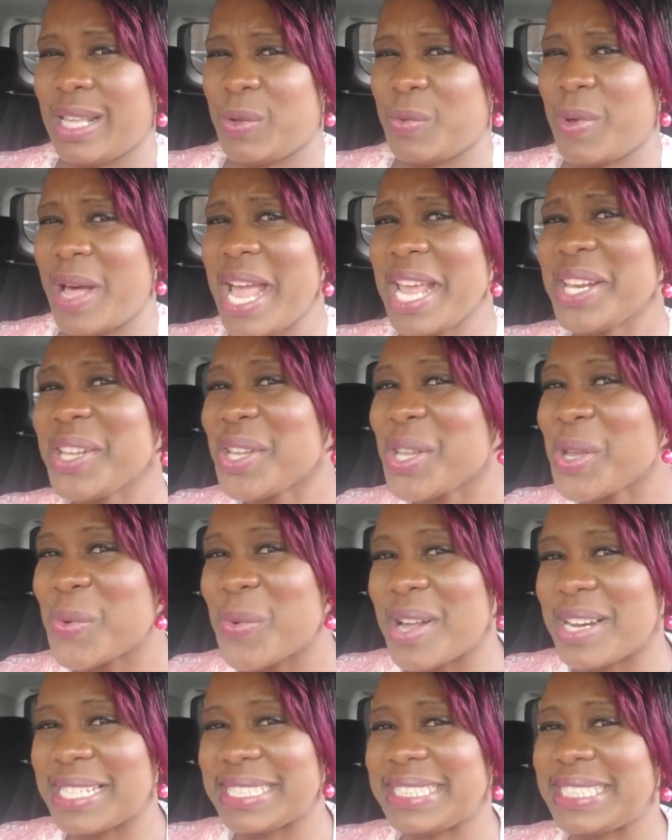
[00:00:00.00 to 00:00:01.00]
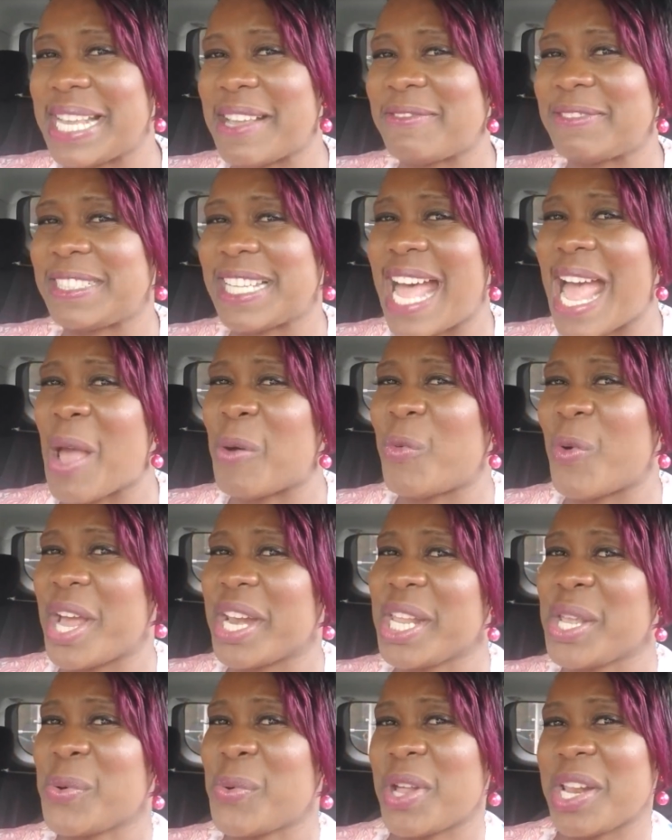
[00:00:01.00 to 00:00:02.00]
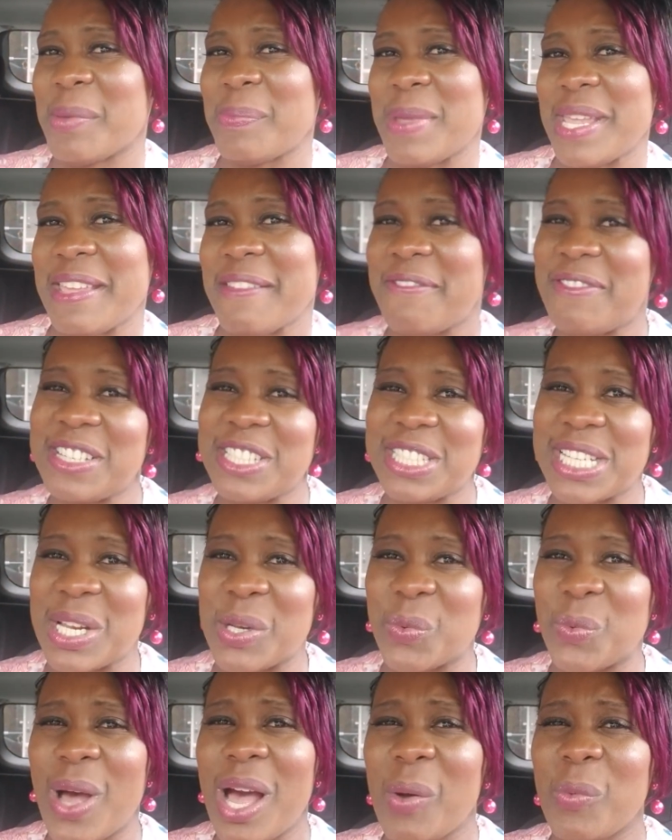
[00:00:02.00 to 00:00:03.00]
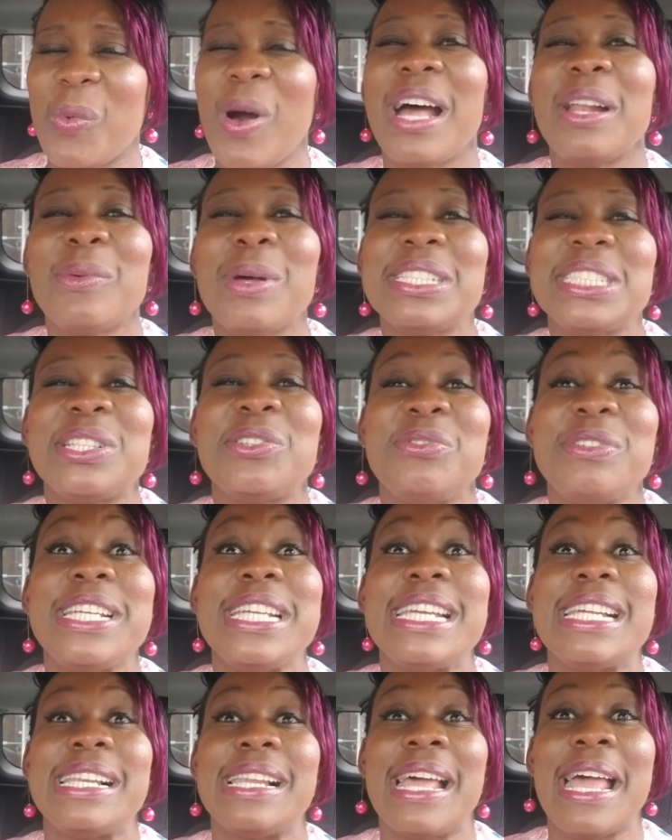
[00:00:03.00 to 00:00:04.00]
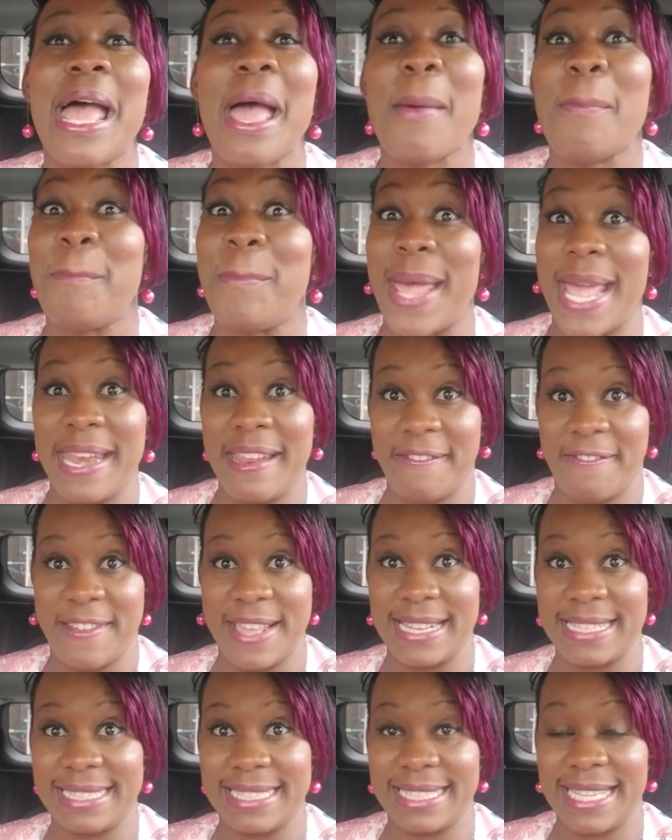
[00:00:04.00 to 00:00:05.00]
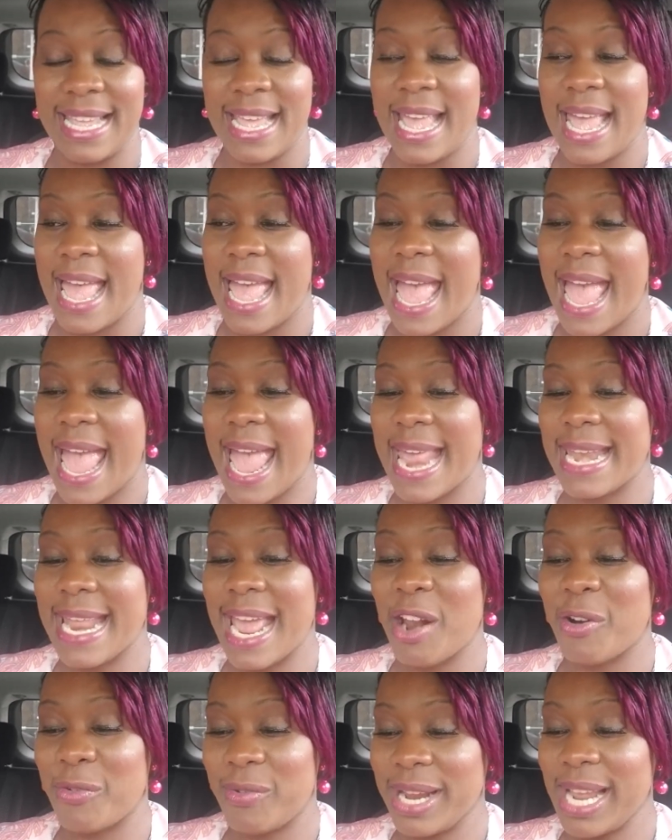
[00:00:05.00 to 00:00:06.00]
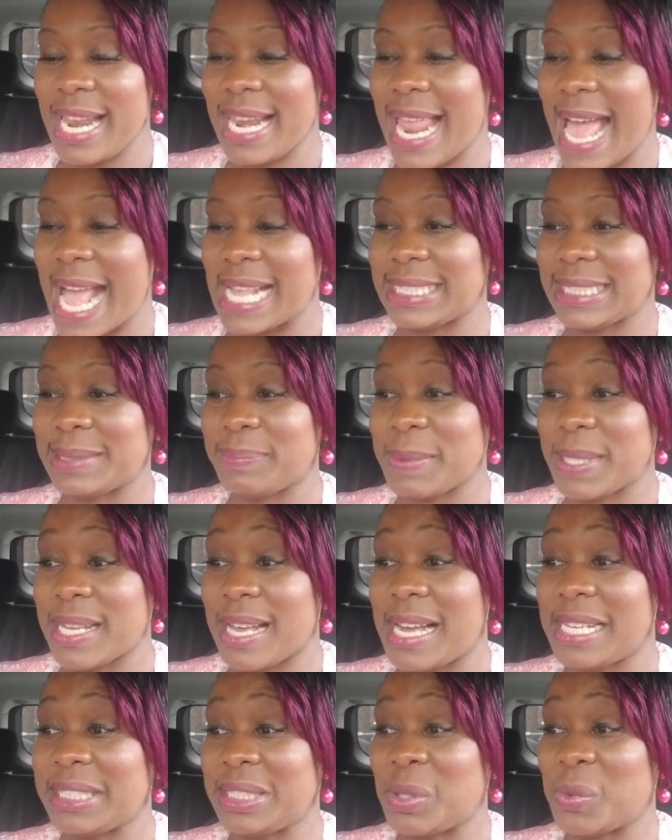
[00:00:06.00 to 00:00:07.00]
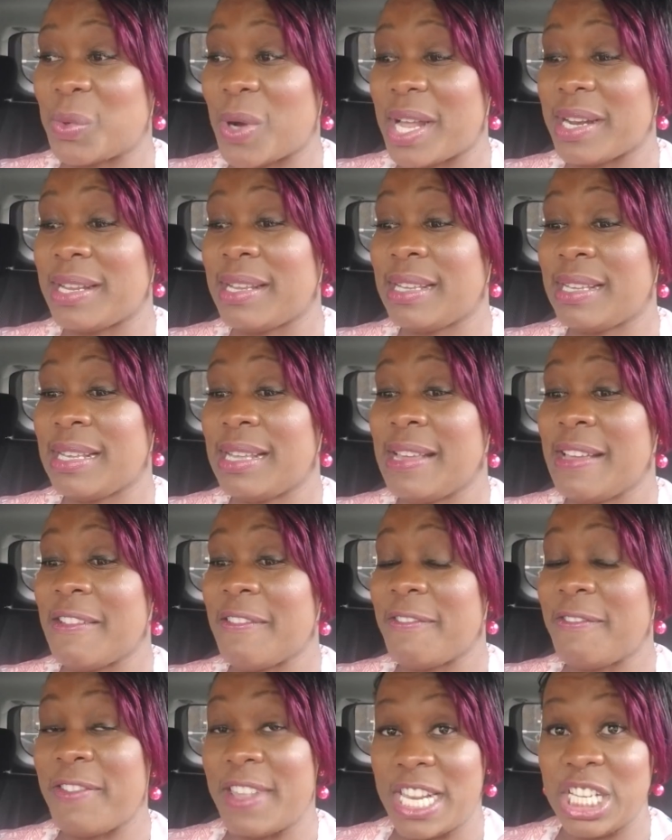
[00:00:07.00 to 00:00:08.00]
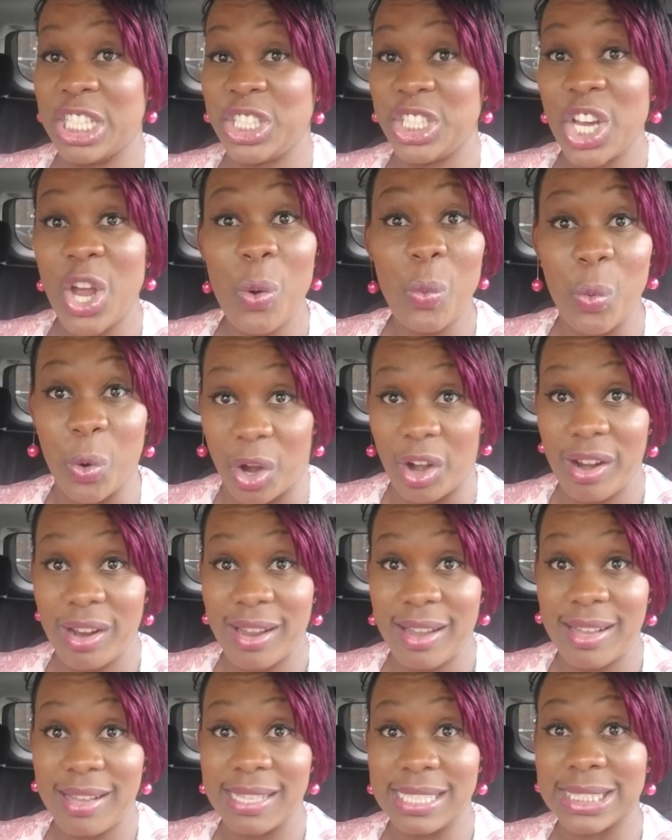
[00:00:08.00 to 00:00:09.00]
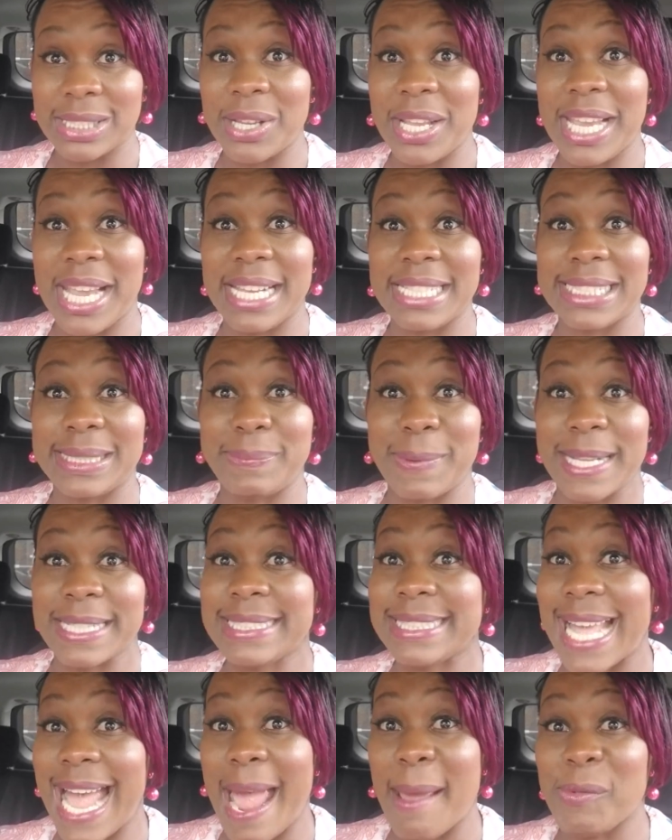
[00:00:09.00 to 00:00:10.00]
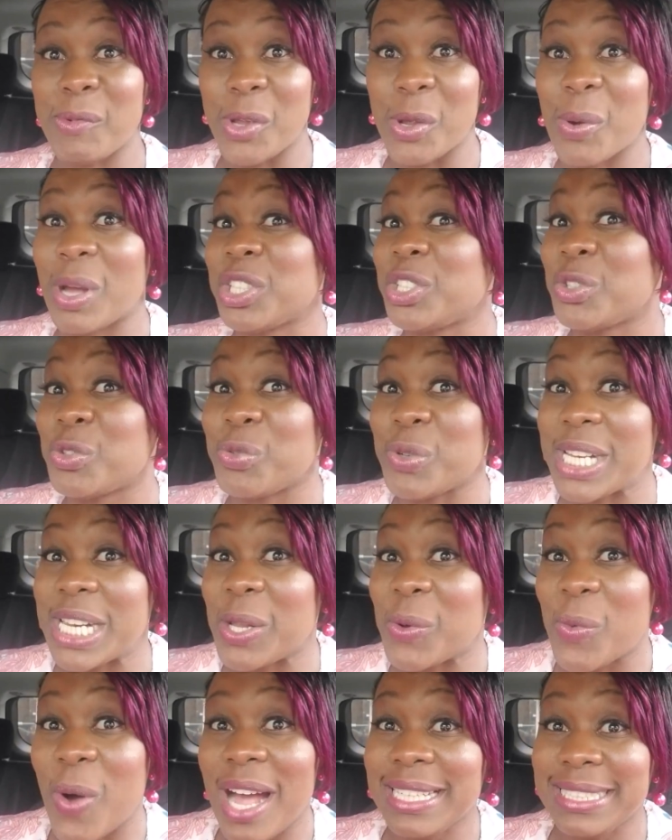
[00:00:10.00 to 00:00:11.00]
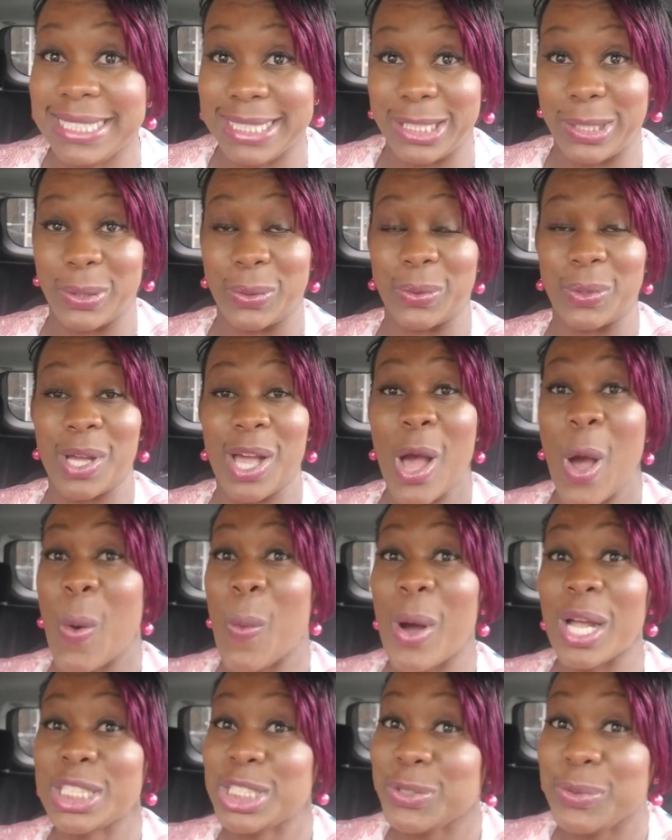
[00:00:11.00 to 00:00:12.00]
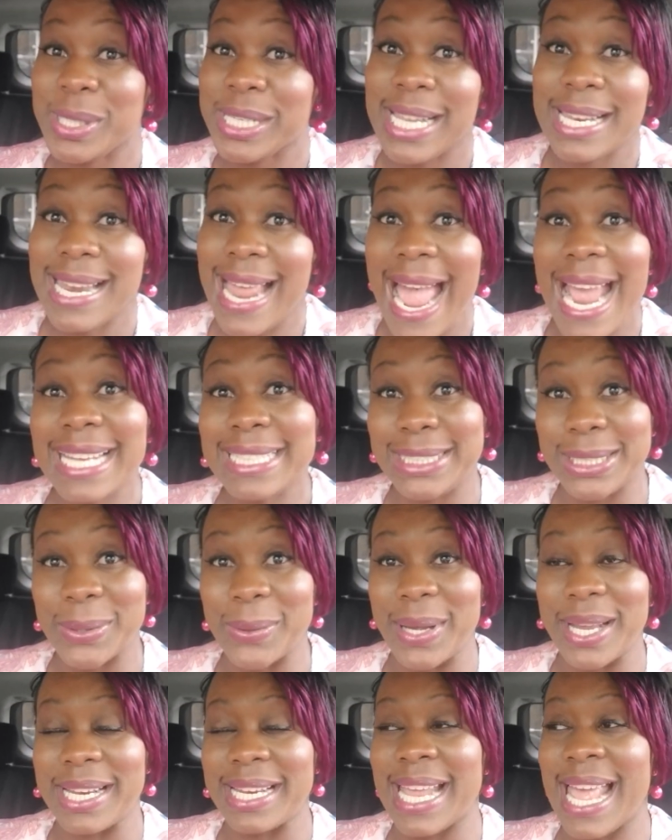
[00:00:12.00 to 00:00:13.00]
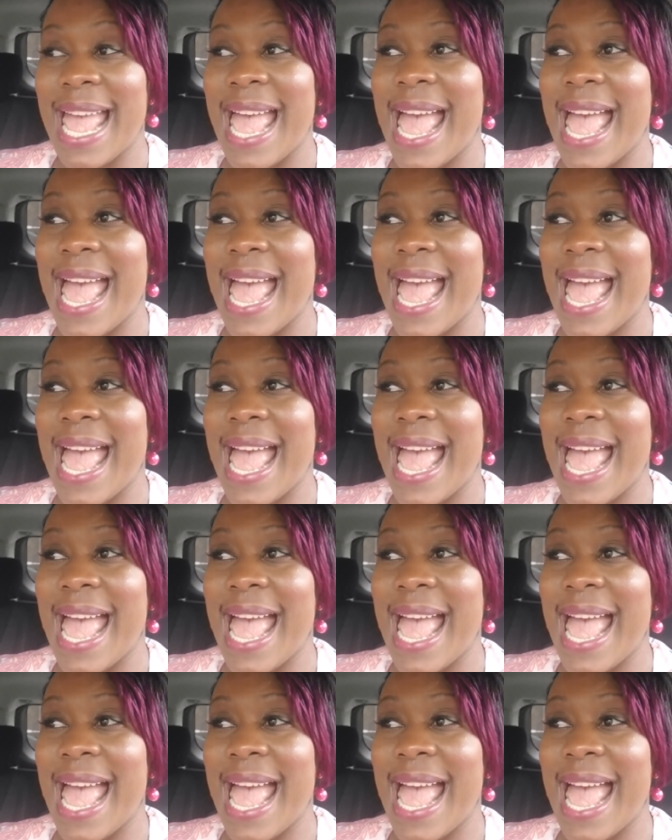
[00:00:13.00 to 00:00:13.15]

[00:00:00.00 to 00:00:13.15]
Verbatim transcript: Why do you want to save time? Why do you want to be efficient? What, what what's the real benefit? And I realized it's because you want to finish your work so you can spend time doing what you really want to do, what you really like doing.